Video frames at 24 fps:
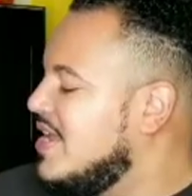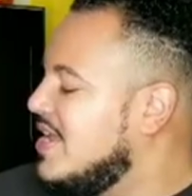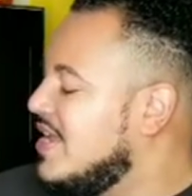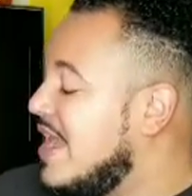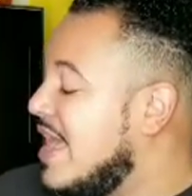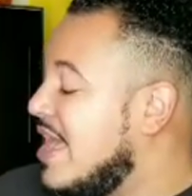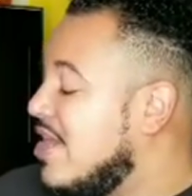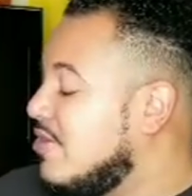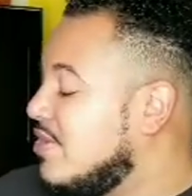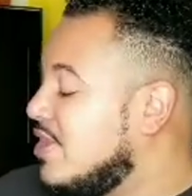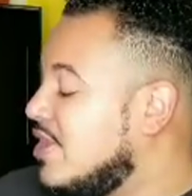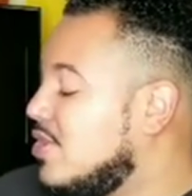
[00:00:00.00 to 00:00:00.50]

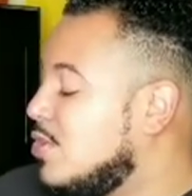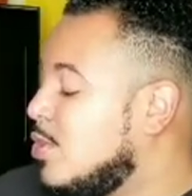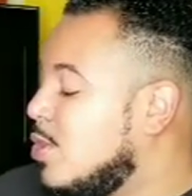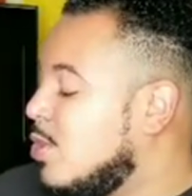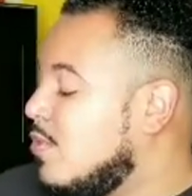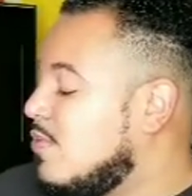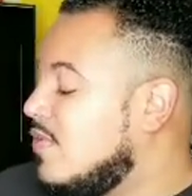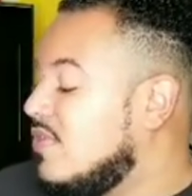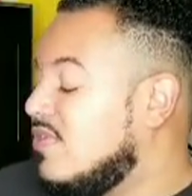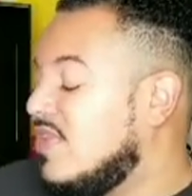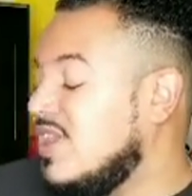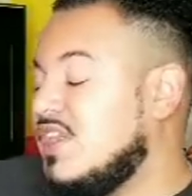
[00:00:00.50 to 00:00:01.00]
Now,
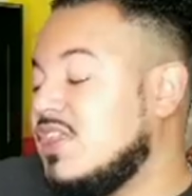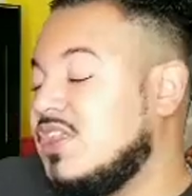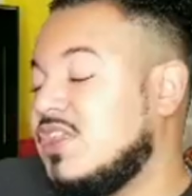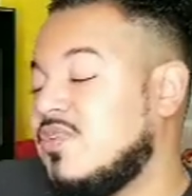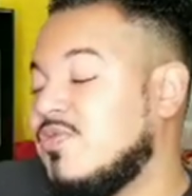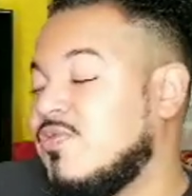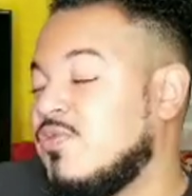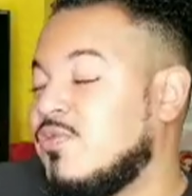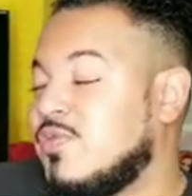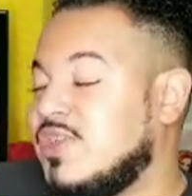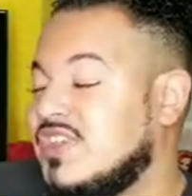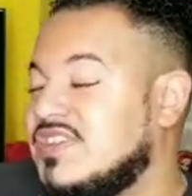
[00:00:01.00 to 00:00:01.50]
Kiori is
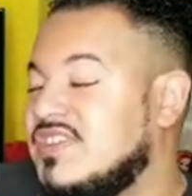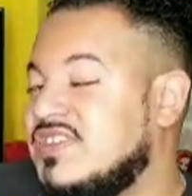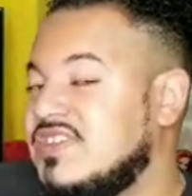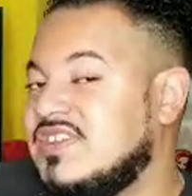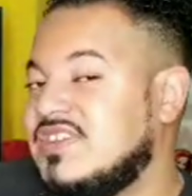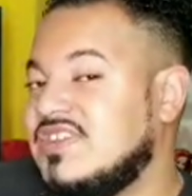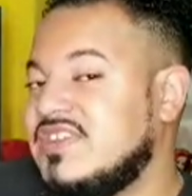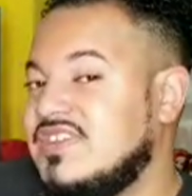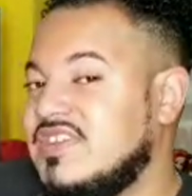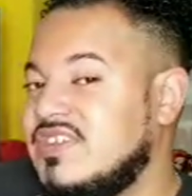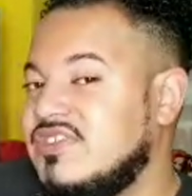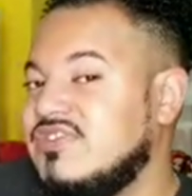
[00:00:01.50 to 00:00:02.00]
a
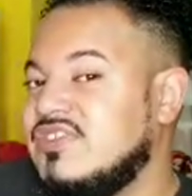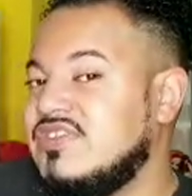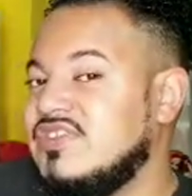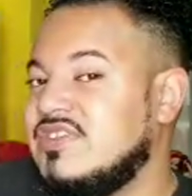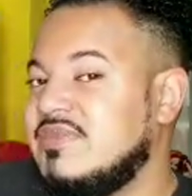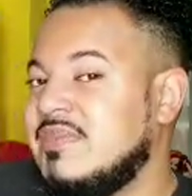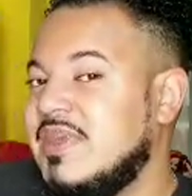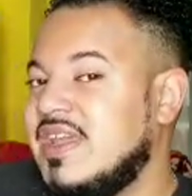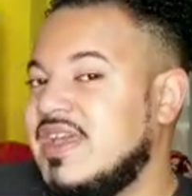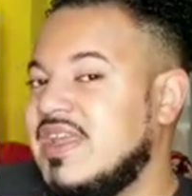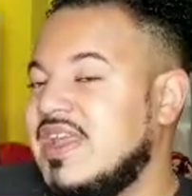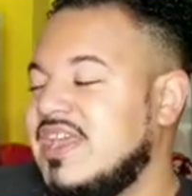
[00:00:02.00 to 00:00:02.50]
recent addition
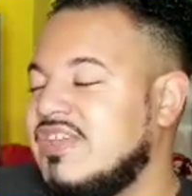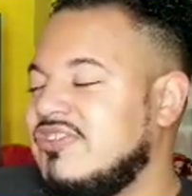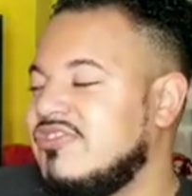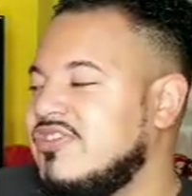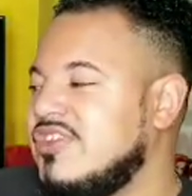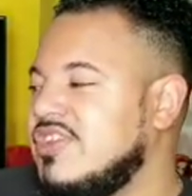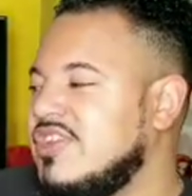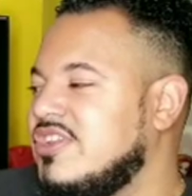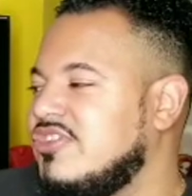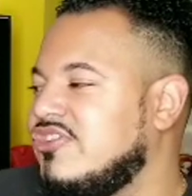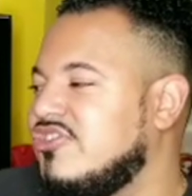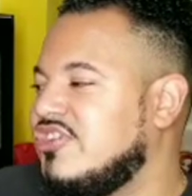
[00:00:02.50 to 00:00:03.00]
to my
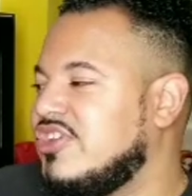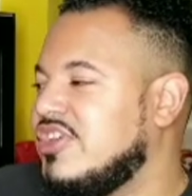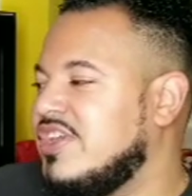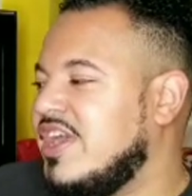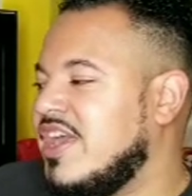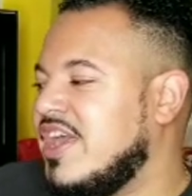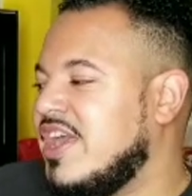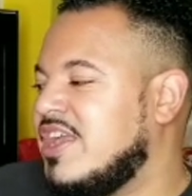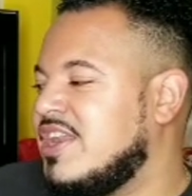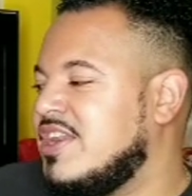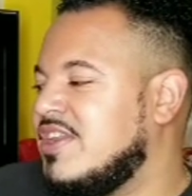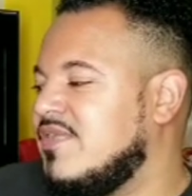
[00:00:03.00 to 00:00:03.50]
collection. She
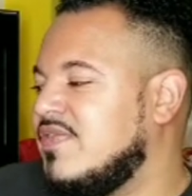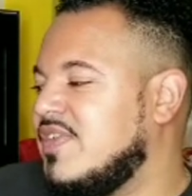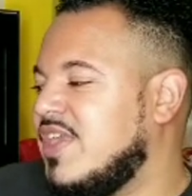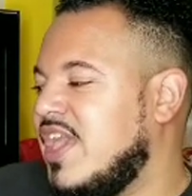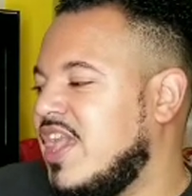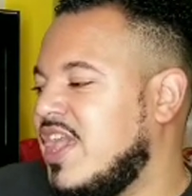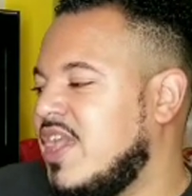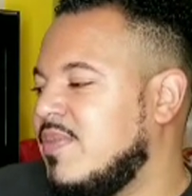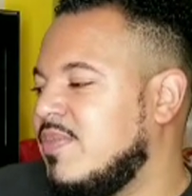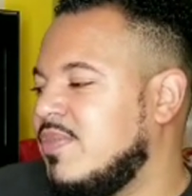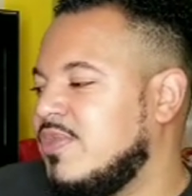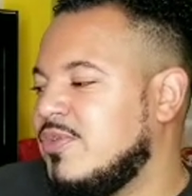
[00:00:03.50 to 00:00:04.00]
kind of
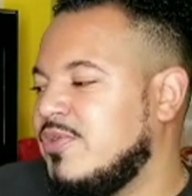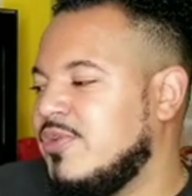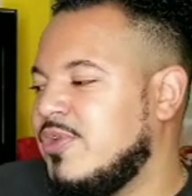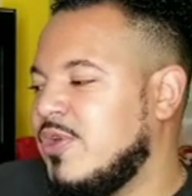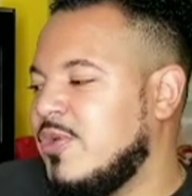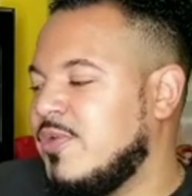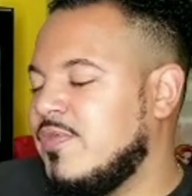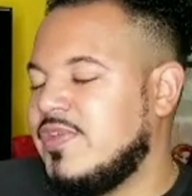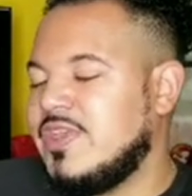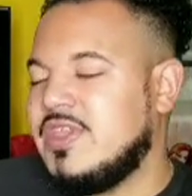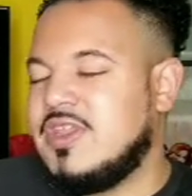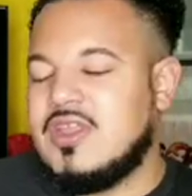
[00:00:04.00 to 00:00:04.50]
came through
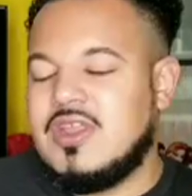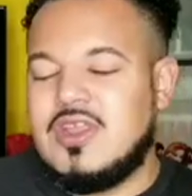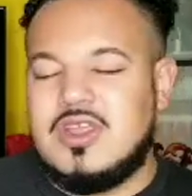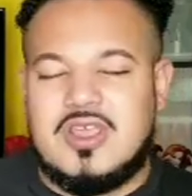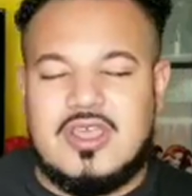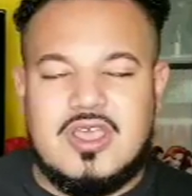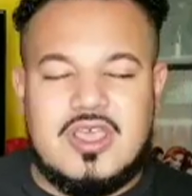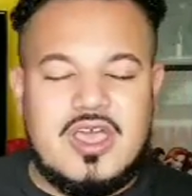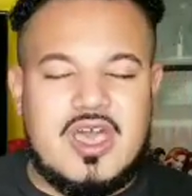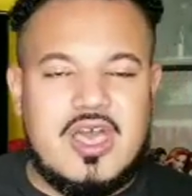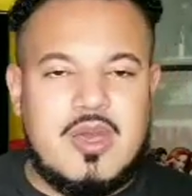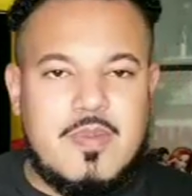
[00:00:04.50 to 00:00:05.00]
COVID.
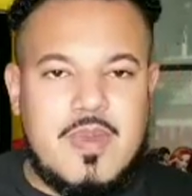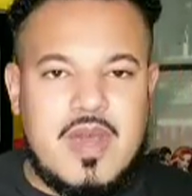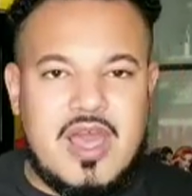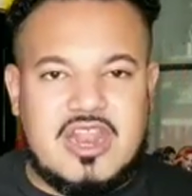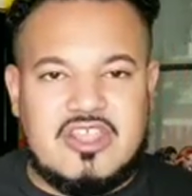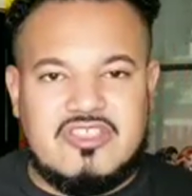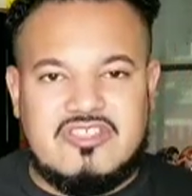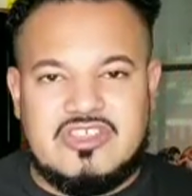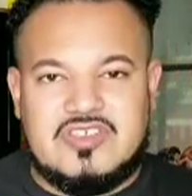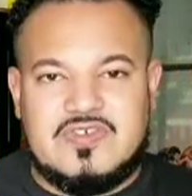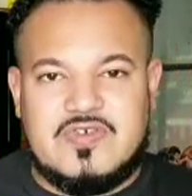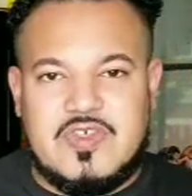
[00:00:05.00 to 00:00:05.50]

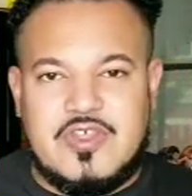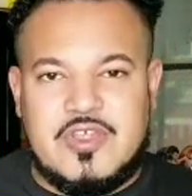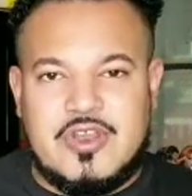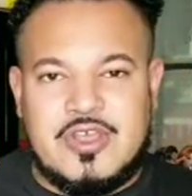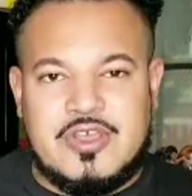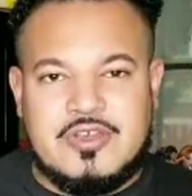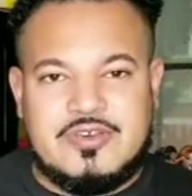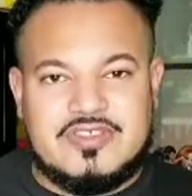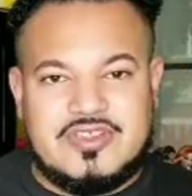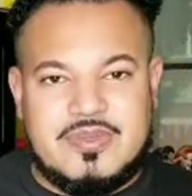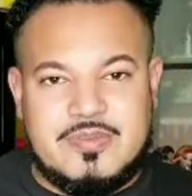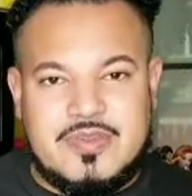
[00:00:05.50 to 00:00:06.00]
Apologies for the
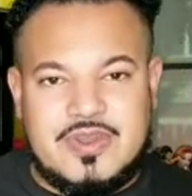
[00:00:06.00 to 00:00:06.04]
nose.